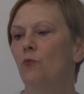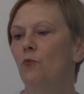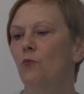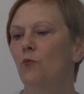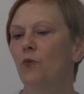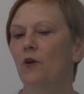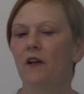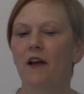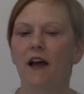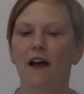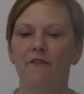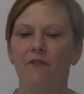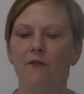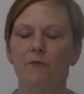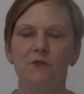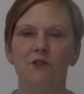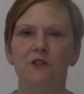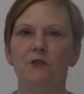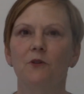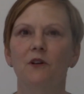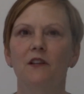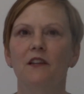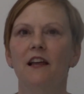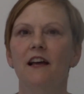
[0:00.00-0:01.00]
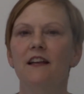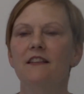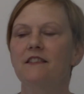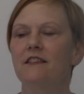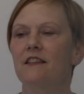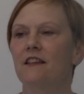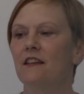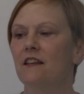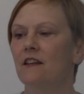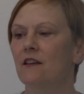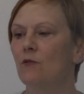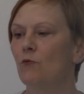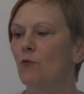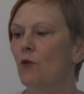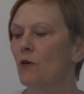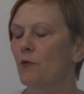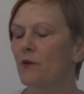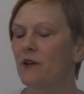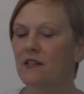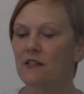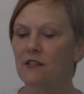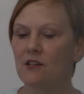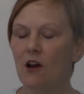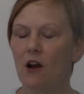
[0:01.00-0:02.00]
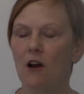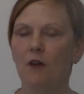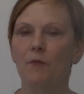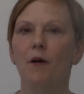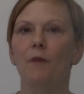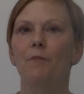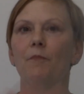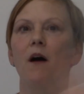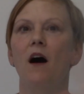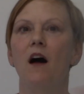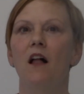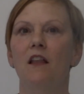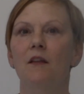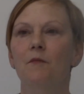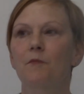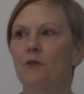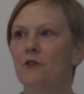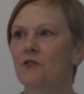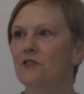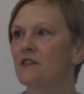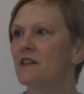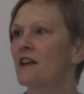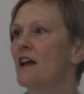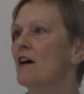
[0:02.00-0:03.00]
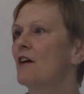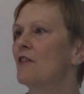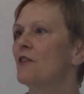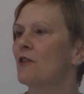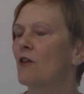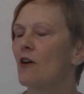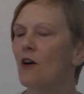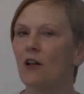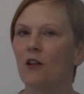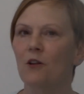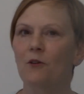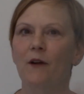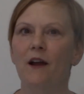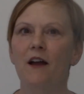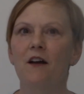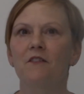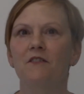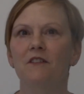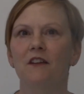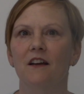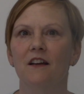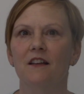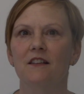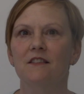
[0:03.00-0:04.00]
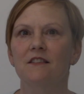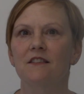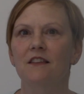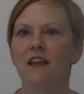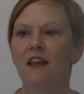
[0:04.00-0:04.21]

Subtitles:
we'll have them do a lesson where we talk about polymers and how they're all around us,